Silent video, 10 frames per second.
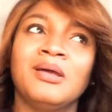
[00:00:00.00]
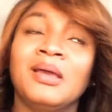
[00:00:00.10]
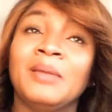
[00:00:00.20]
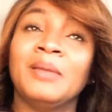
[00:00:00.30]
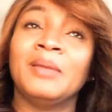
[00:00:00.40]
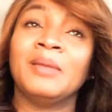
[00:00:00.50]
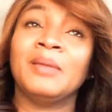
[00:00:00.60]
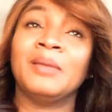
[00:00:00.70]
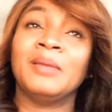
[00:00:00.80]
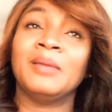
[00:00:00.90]
But a lot of
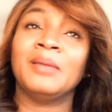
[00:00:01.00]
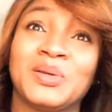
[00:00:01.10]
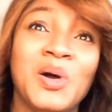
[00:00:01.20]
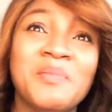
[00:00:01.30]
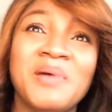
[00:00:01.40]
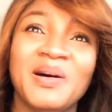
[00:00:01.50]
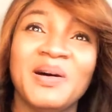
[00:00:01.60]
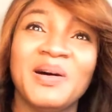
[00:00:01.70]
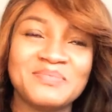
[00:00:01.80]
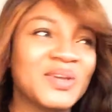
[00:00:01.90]
people are scared to come out
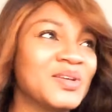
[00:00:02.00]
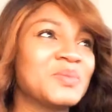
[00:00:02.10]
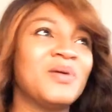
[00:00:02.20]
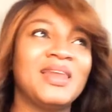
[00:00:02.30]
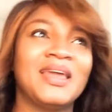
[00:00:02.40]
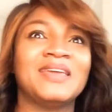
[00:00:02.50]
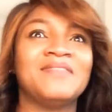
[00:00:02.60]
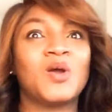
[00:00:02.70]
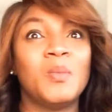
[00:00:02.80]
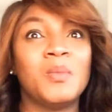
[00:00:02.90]
because people are like, if
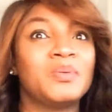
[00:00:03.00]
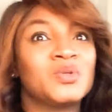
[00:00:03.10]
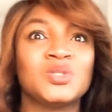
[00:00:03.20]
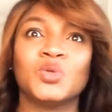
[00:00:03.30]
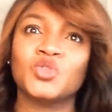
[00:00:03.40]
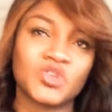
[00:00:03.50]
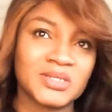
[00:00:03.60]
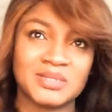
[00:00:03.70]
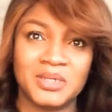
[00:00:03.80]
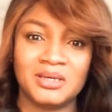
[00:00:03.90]
I come out, you don't
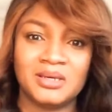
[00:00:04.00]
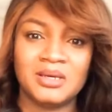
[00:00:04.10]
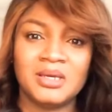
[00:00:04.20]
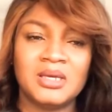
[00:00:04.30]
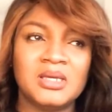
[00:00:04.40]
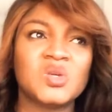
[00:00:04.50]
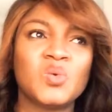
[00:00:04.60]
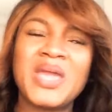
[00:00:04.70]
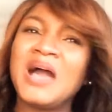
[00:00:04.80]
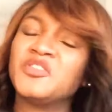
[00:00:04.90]
trust me. So we
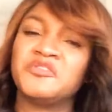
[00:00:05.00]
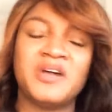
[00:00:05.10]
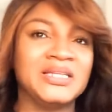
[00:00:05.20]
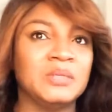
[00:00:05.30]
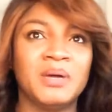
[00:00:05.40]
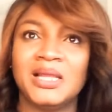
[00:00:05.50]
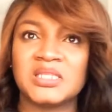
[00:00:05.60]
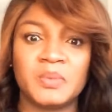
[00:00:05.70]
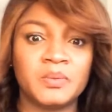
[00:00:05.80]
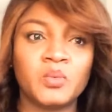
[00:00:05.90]
have to find a balance.
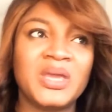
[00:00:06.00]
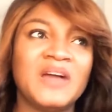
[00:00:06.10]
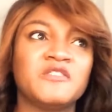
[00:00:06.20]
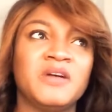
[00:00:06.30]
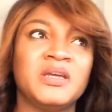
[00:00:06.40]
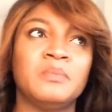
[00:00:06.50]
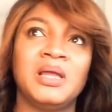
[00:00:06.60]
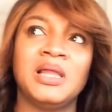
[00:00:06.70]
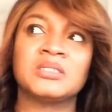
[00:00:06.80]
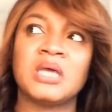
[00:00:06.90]
We have to find
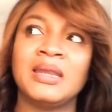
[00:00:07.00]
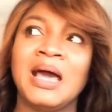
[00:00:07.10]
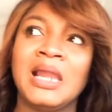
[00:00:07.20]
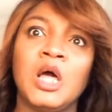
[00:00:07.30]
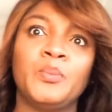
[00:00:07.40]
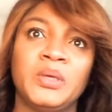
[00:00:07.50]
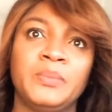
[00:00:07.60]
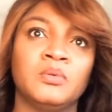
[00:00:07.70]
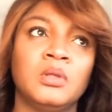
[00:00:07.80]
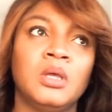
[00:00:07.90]
a balance and allow
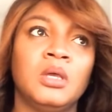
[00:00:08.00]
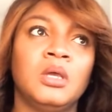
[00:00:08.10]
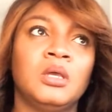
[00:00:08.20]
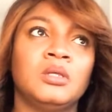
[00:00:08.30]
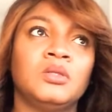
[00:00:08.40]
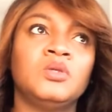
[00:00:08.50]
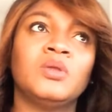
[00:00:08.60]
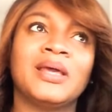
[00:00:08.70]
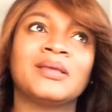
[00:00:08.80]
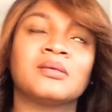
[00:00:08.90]
people,
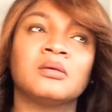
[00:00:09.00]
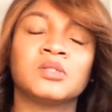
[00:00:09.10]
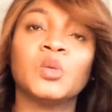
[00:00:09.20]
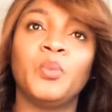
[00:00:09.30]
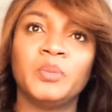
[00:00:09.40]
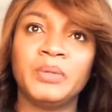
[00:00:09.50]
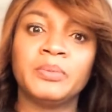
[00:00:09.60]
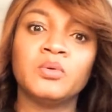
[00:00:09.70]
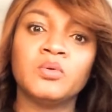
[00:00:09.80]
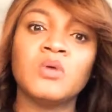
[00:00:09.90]
support people
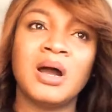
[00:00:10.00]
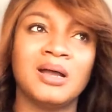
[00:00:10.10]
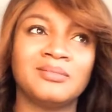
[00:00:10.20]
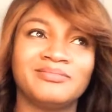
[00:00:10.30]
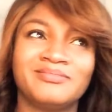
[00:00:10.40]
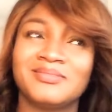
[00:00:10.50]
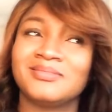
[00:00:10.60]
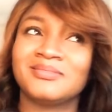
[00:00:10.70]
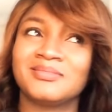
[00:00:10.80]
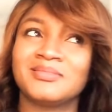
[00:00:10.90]
who are
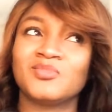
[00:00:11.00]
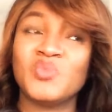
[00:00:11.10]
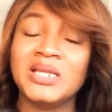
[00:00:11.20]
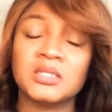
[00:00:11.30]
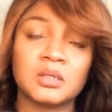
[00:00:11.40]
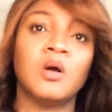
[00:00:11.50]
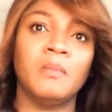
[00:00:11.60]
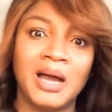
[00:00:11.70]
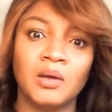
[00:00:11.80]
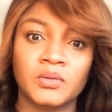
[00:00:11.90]
willing to come
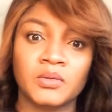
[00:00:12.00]
out.